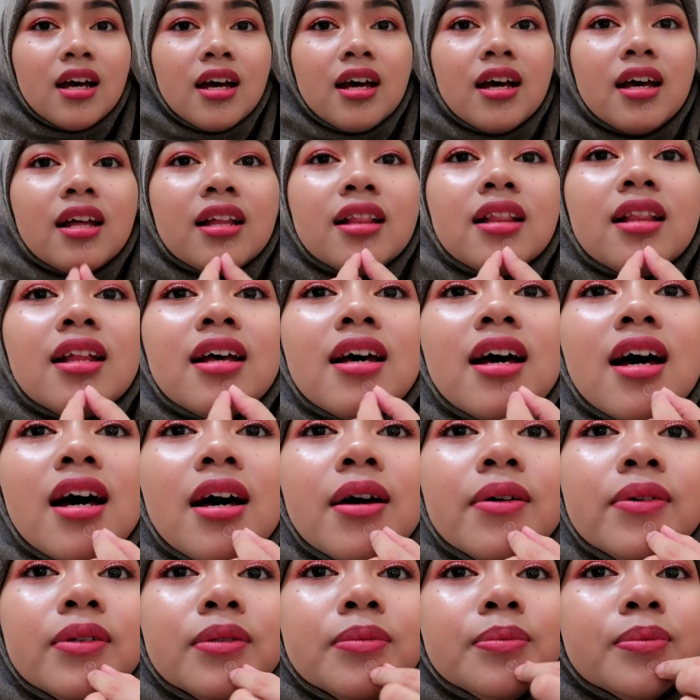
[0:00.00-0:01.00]
and
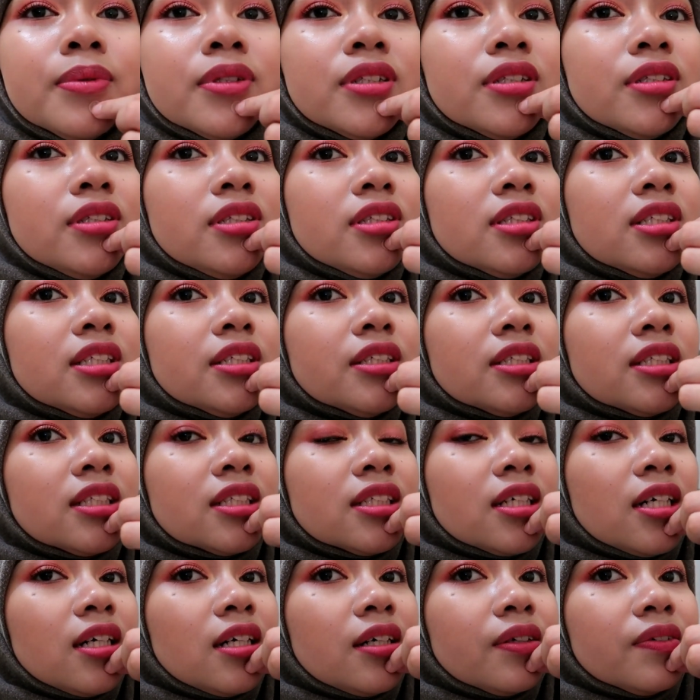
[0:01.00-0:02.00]
I will pull
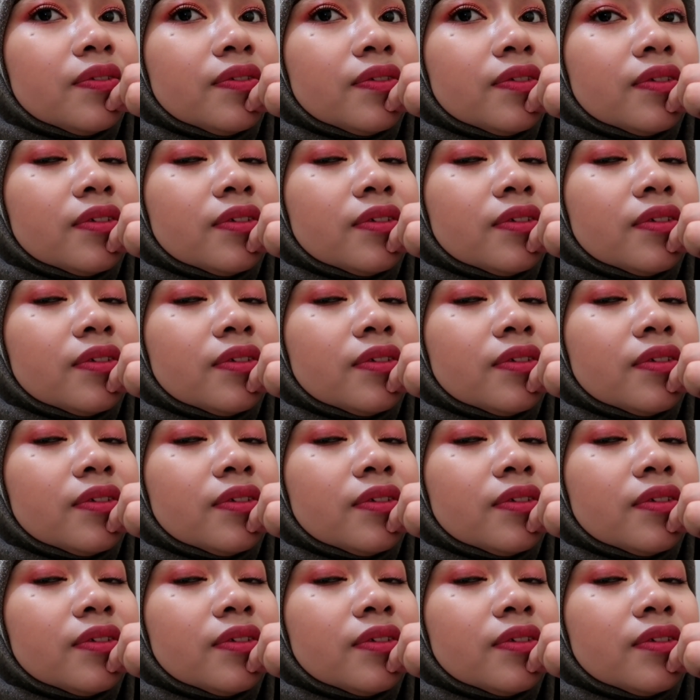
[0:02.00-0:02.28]
this off.